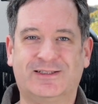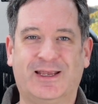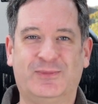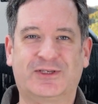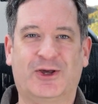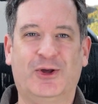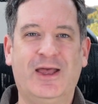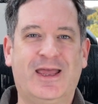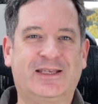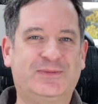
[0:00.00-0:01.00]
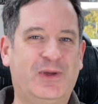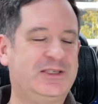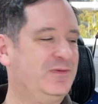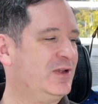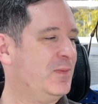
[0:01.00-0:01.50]
seem so
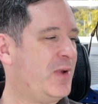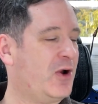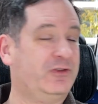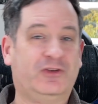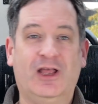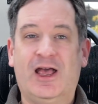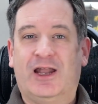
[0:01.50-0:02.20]
expensive in comparison.